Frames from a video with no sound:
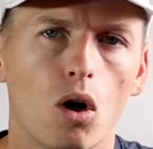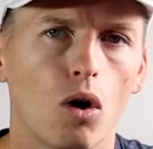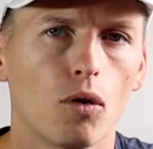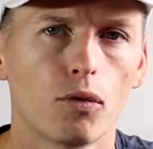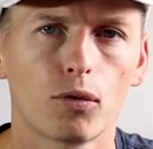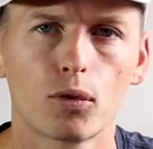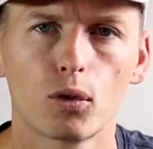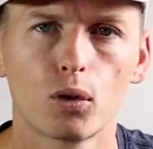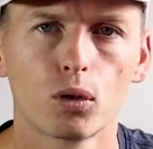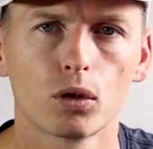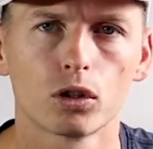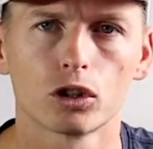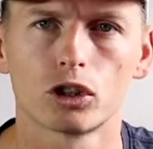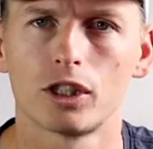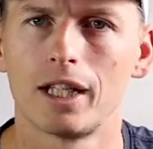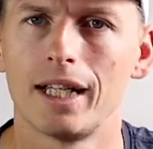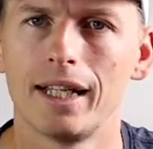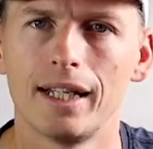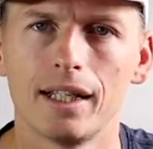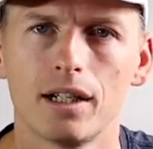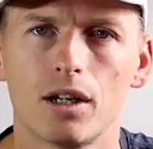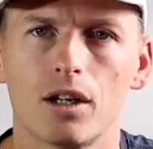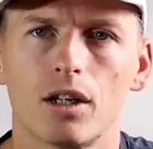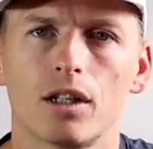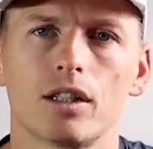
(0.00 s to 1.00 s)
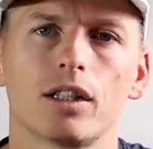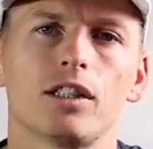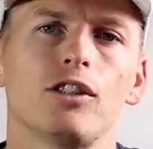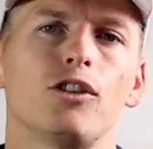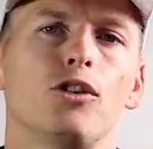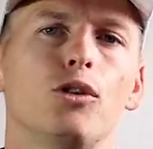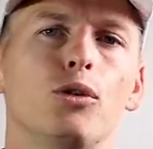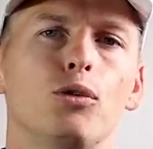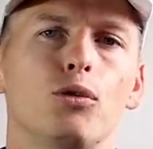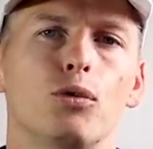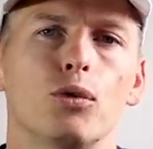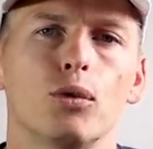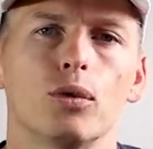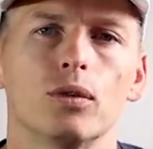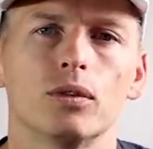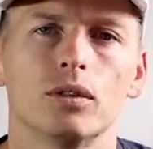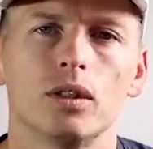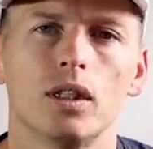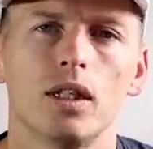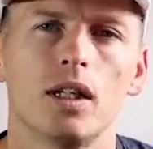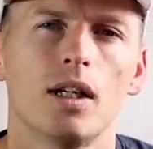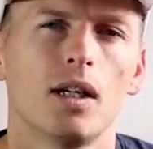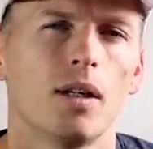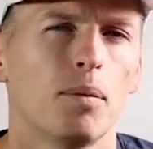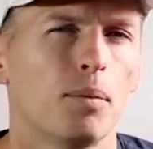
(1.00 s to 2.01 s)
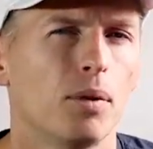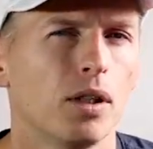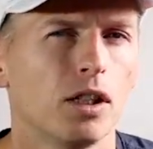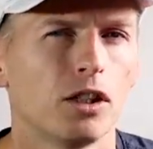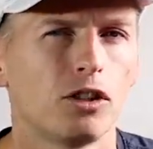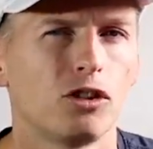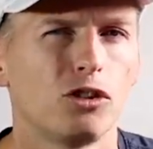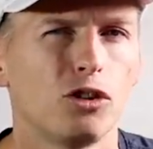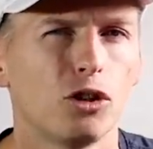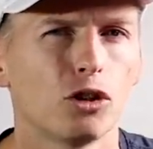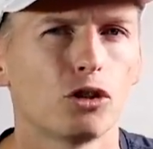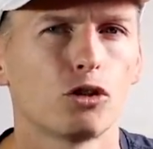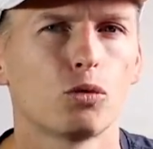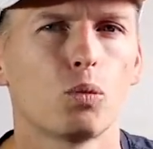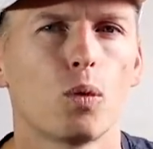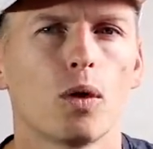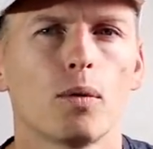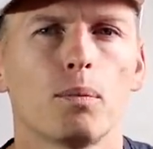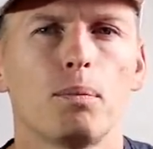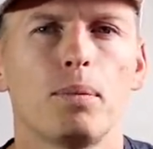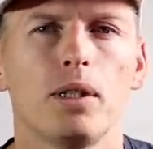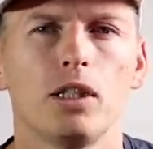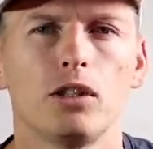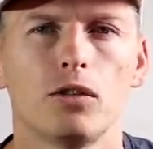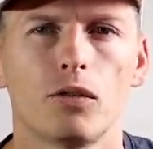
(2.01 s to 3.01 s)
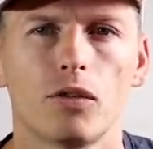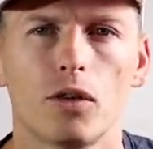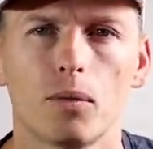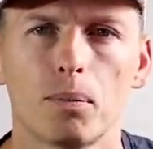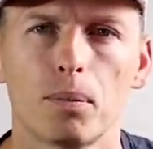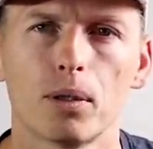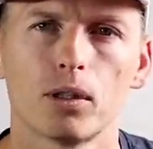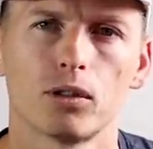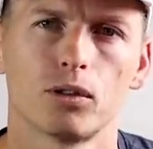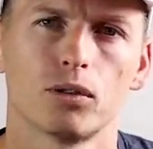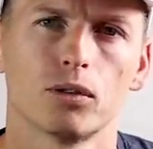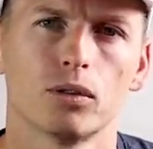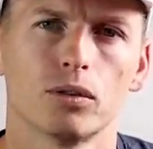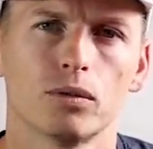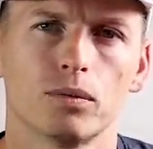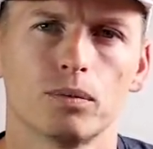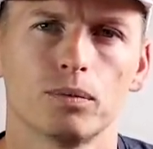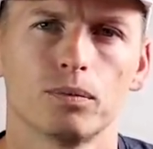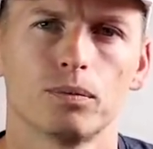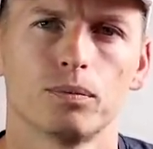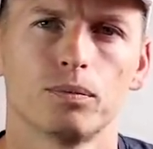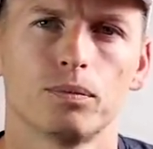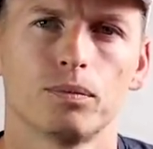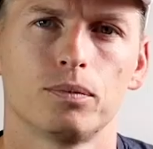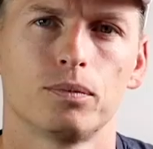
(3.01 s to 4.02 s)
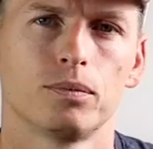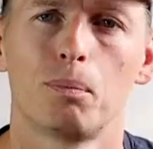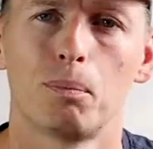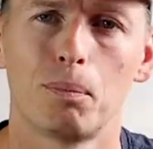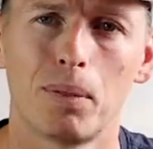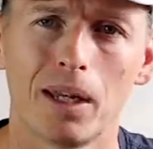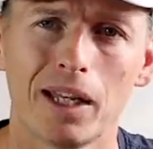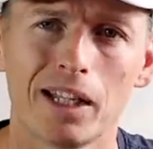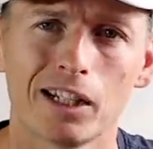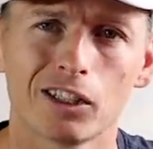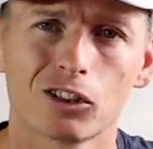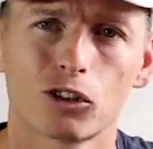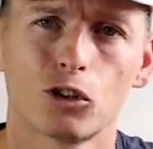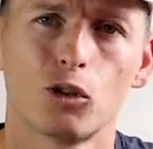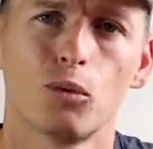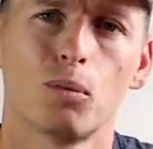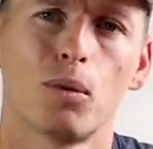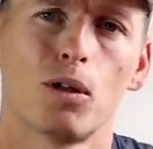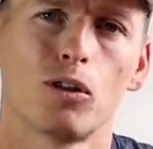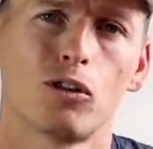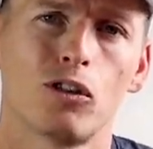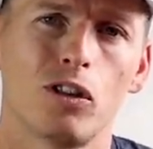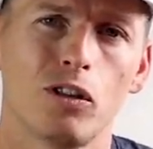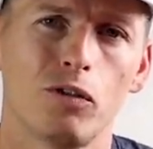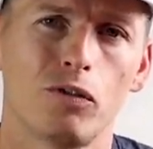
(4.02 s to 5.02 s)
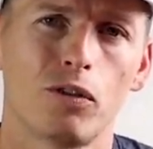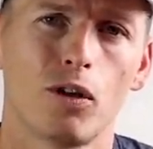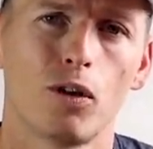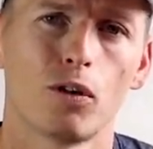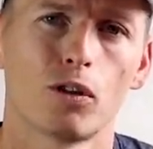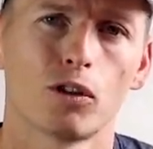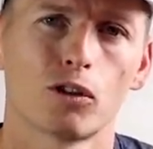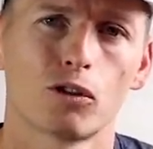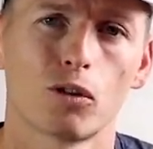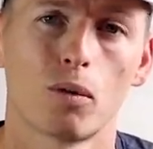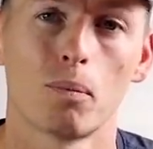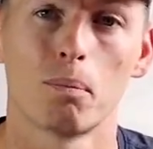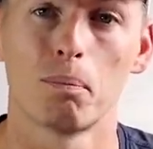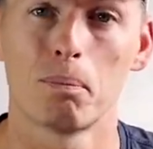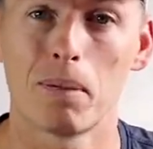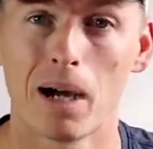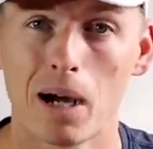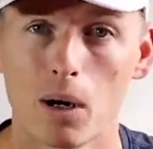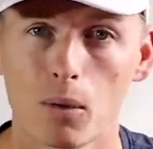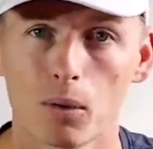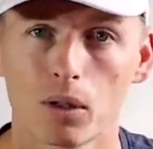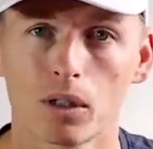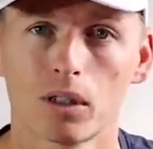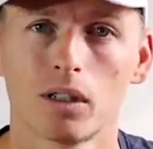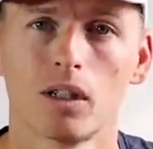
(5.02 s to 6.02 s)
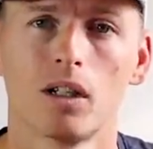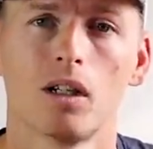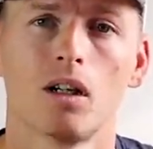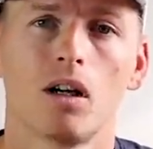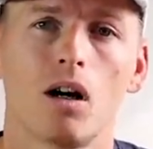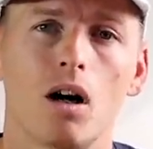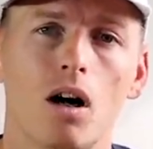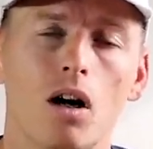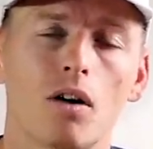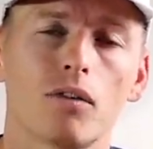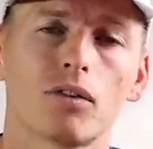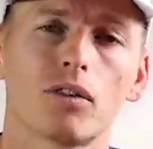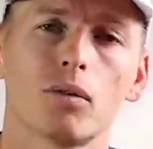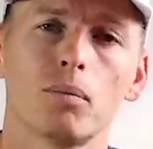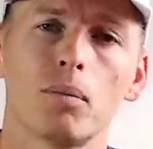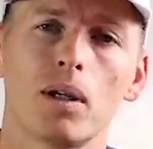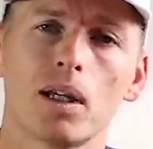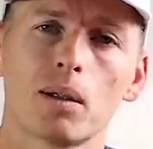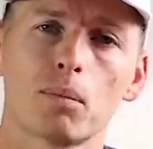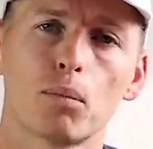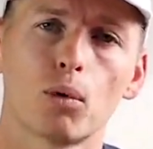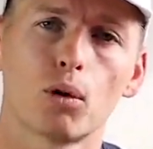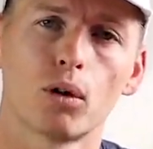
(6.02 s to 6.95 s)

Of course, hitting hard is useful, but it's just one piece of the puzzle. Players who mostly focus on power often make